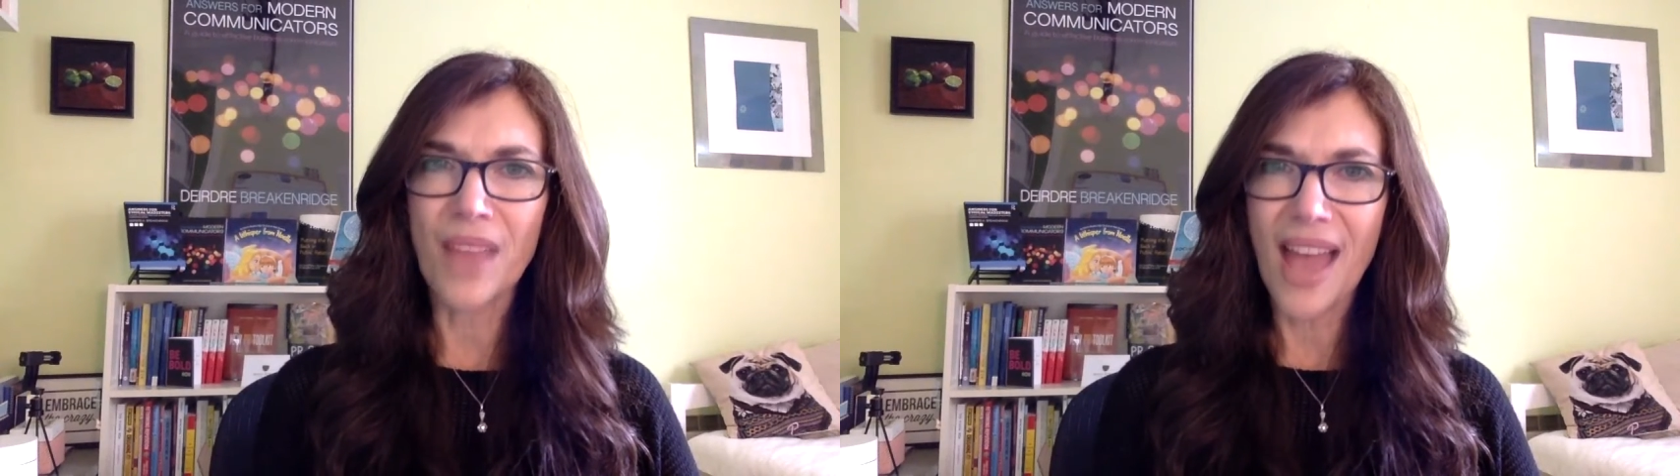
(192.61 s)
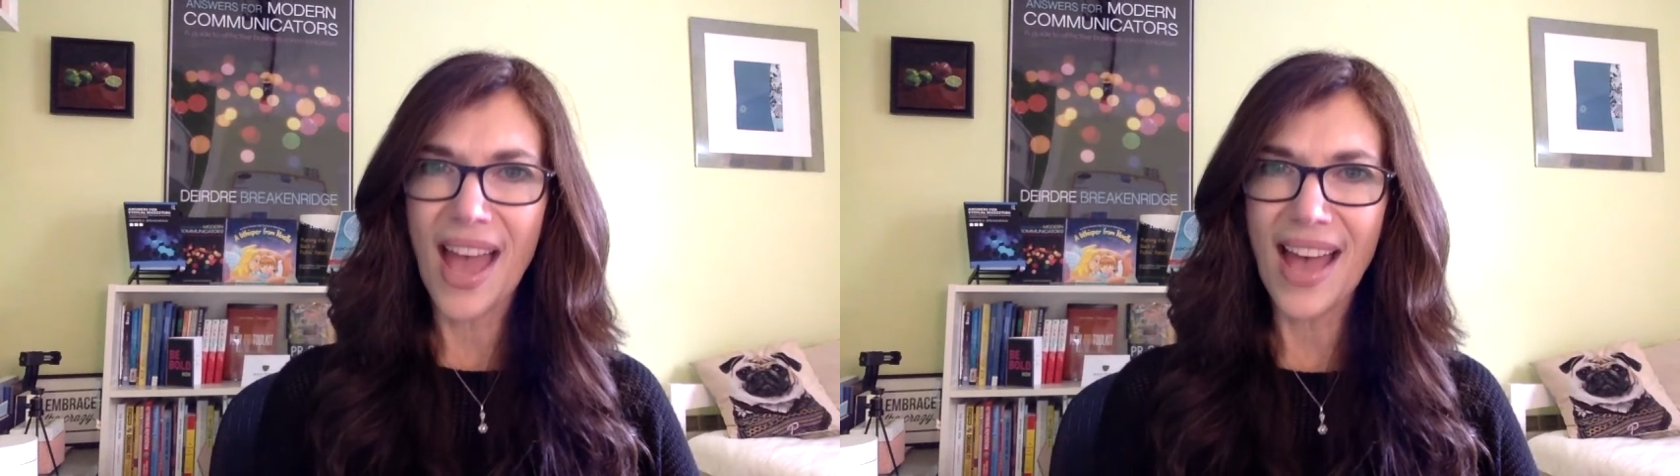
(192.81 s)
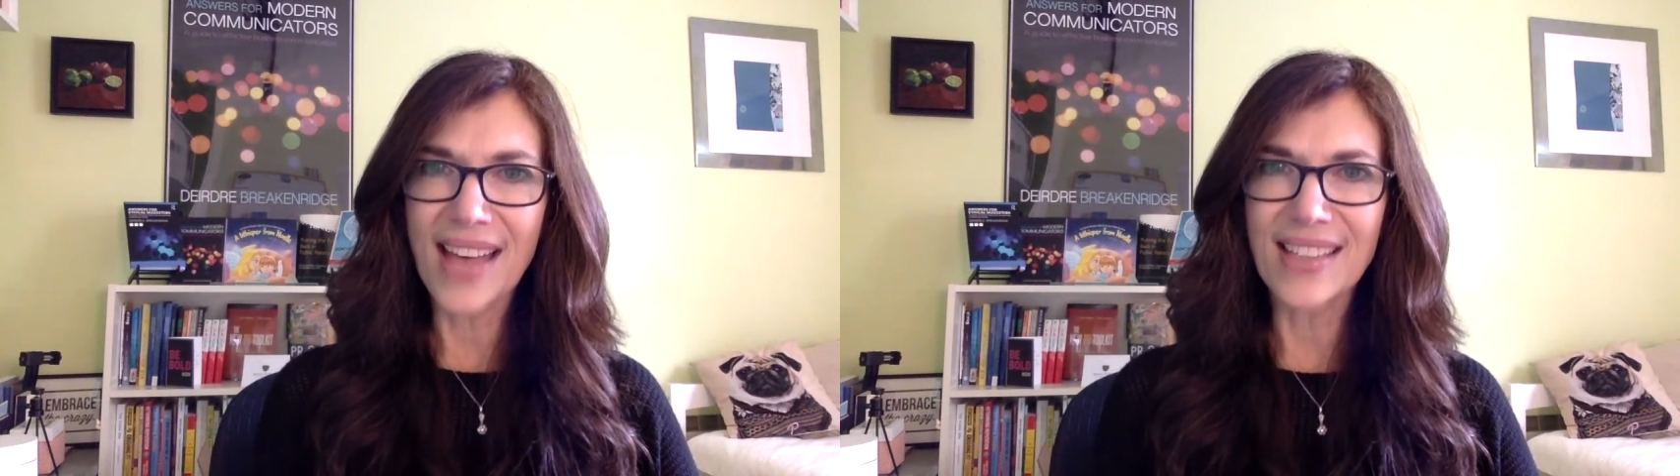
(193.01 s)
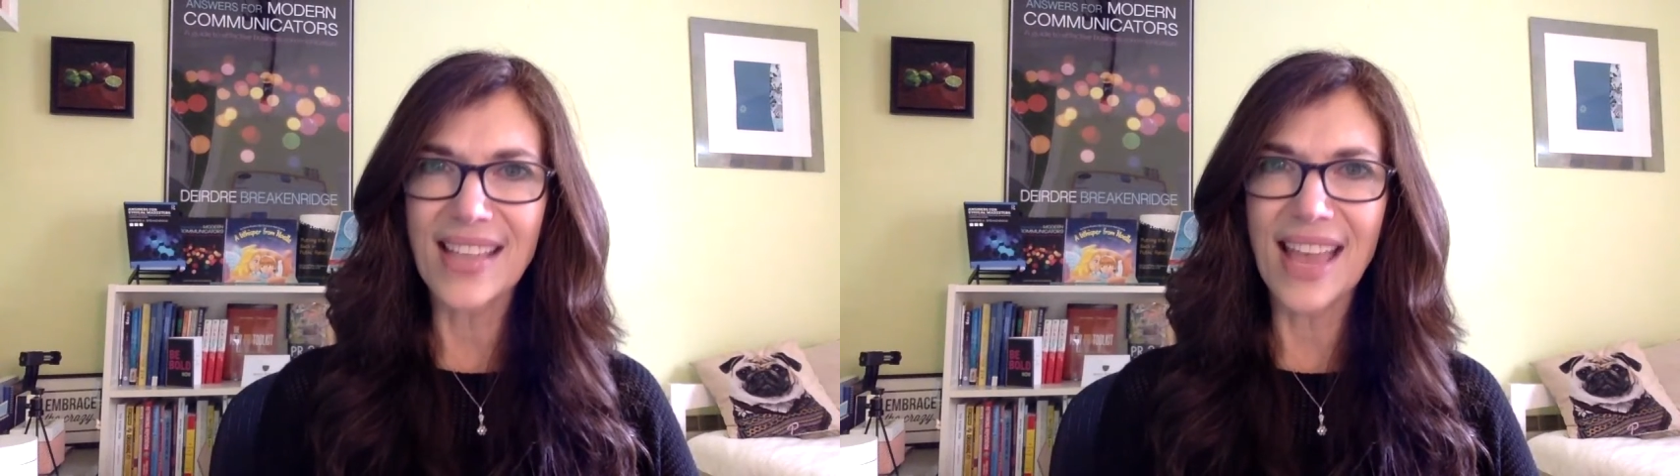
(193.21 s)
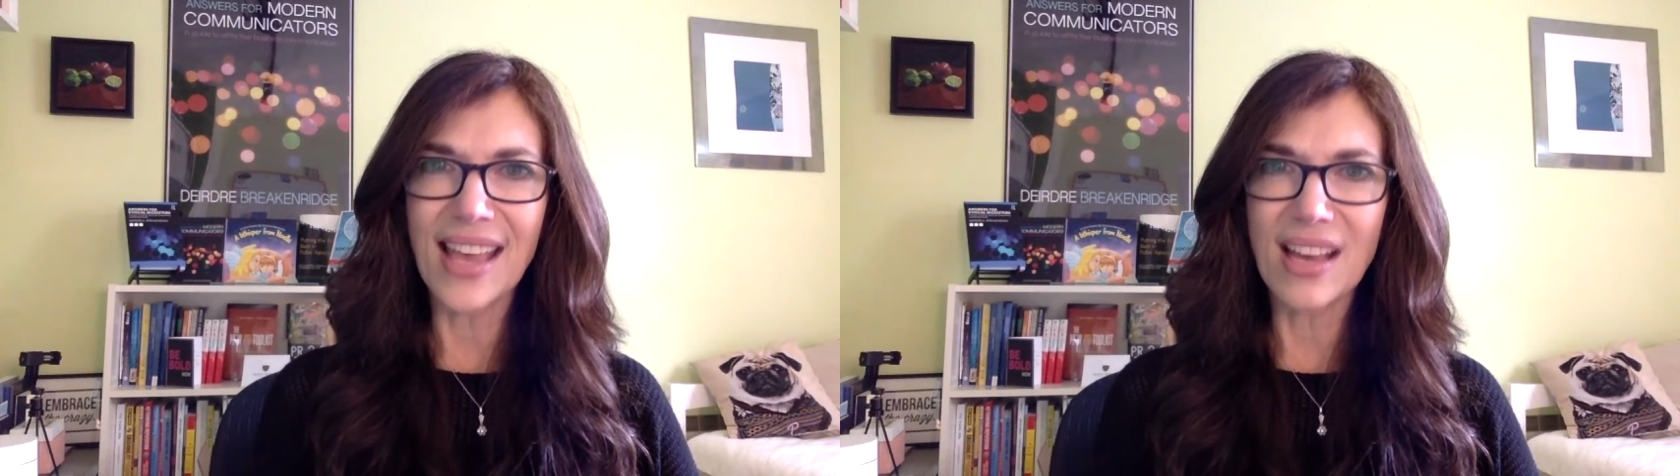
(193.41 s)
has
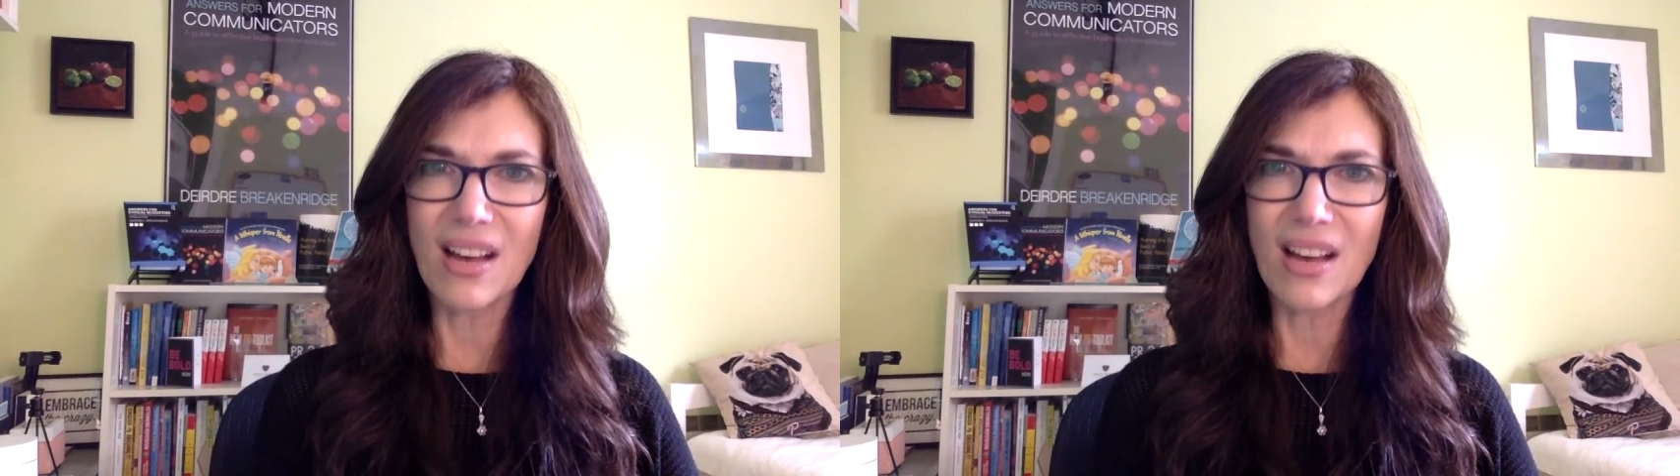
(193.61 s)
a